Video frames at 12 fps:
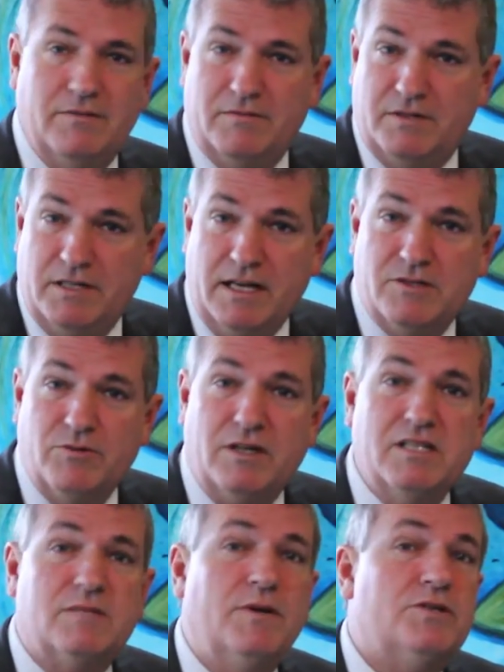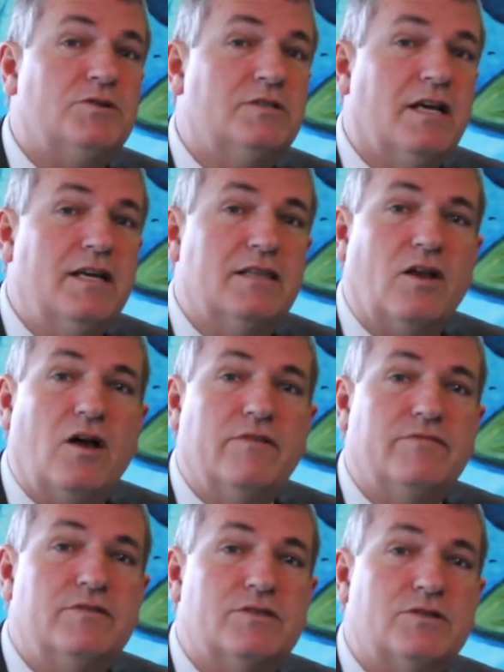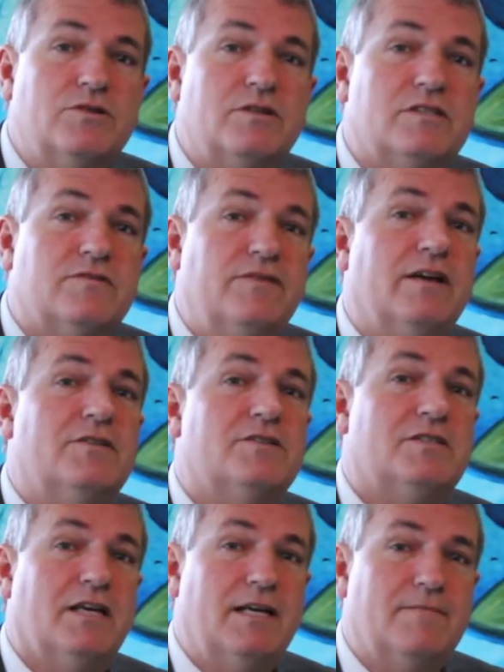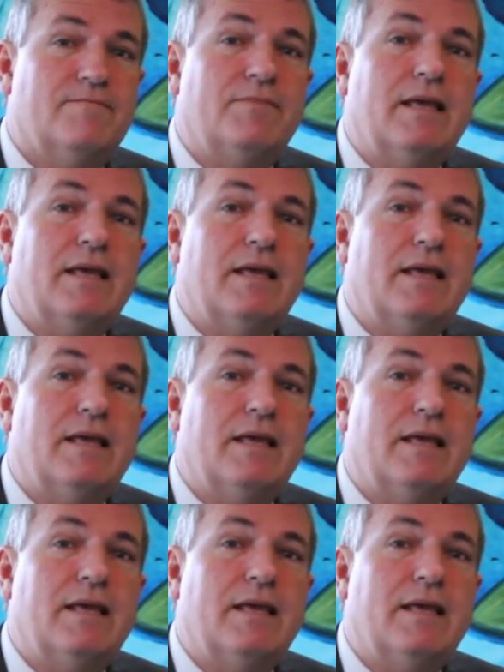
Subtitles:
Today's a really special day in the life of the school. It's Founders Day.